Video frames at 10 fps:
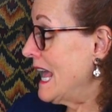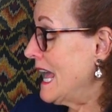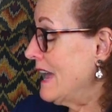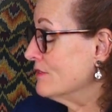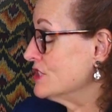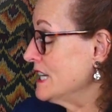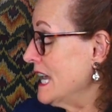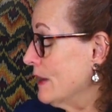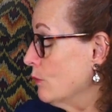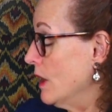If she
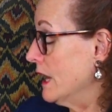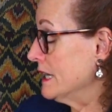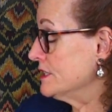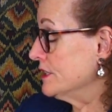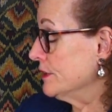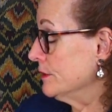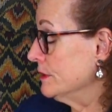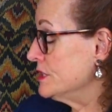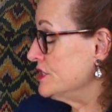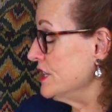had wanted to,
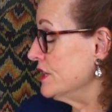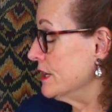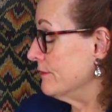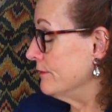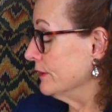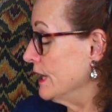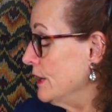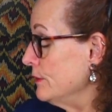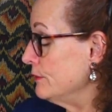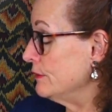she could have
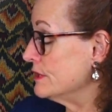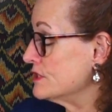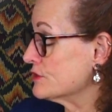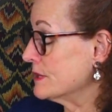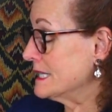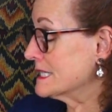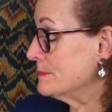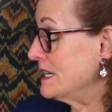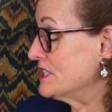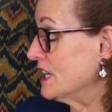flown through the streets,
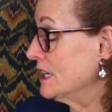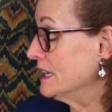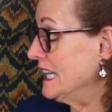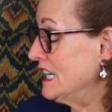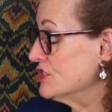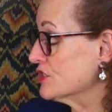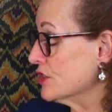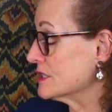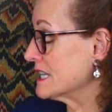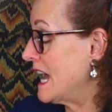pitching clean
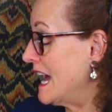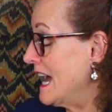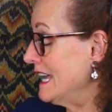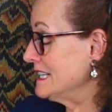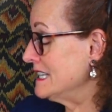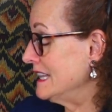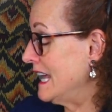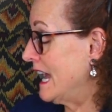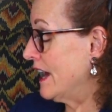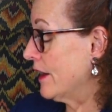shirts high into
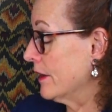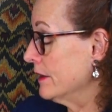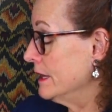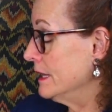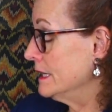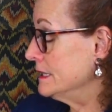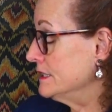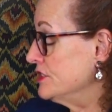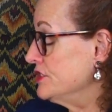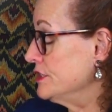the air.
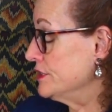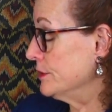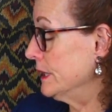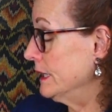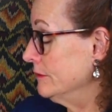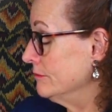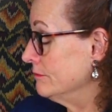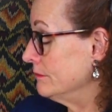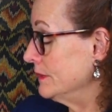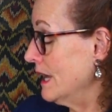Did she do it?
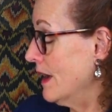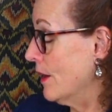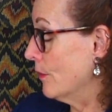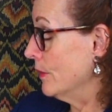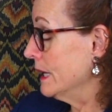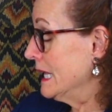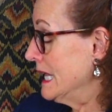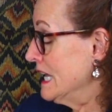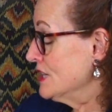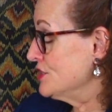No.
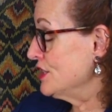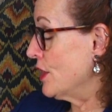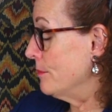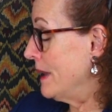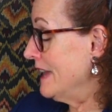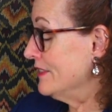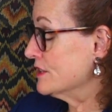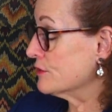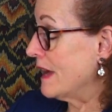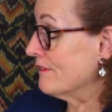She obeyed the
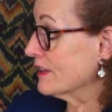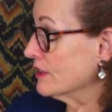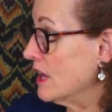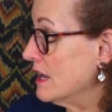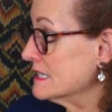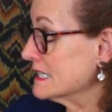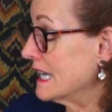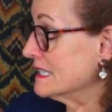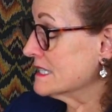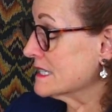traffic laws
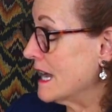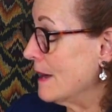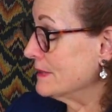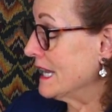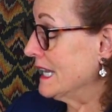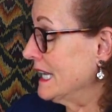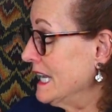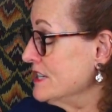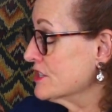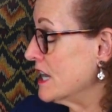and stopped at
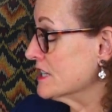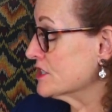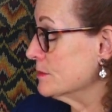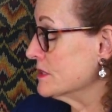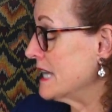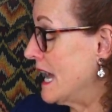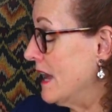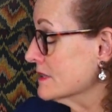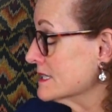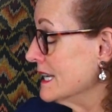each customer's
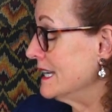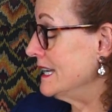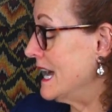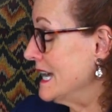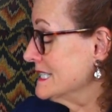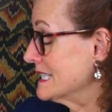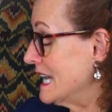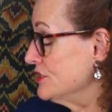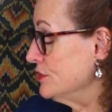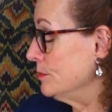house, nice
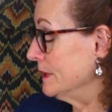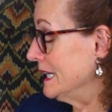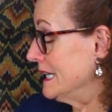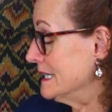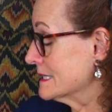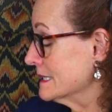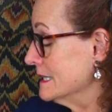as you please.